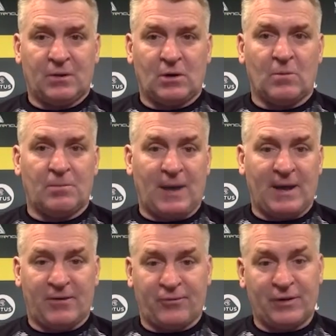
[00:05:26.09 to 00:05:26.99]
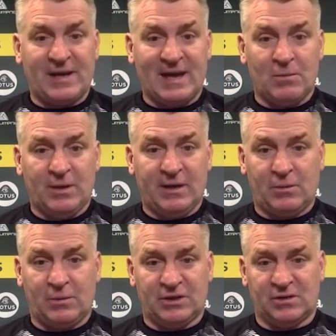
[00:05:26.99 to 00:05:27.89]
go and play a three-game week,
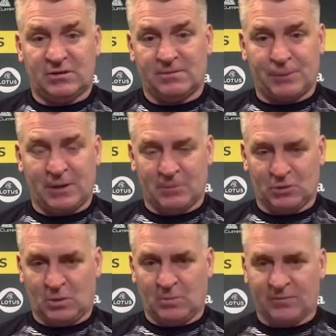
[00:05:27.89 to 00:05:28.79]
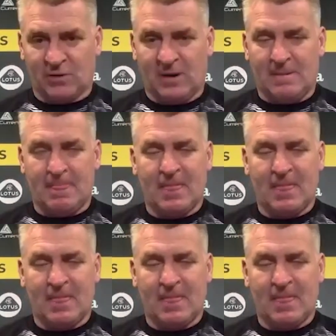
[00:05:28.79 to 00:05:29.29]
which is pretty much what we've got.